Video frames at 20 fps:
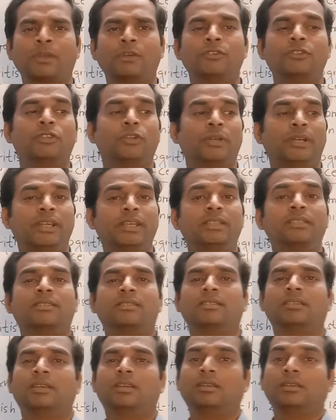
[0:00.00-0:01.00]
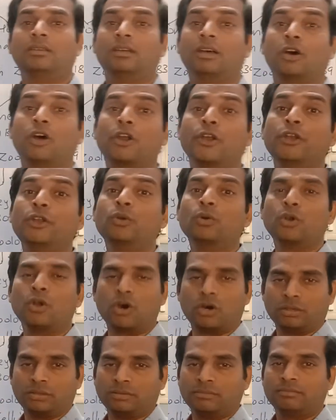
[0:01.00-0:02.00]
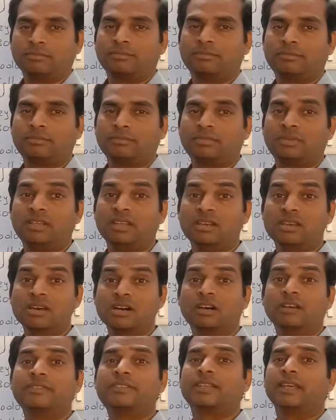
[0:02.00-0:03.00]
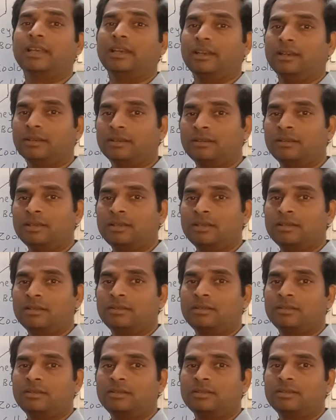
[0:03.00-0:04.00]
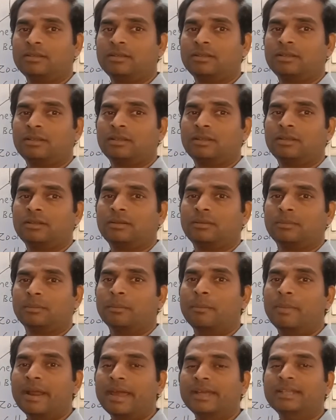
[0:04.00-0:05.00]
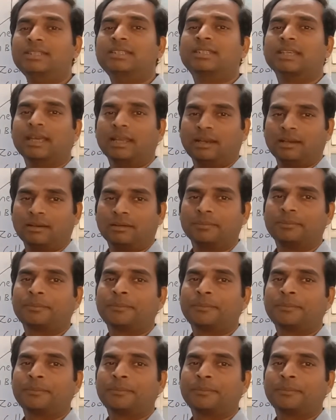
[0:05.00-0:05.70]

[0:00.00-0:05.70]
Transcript: so it is our neuron, the nerve cell, brain cell.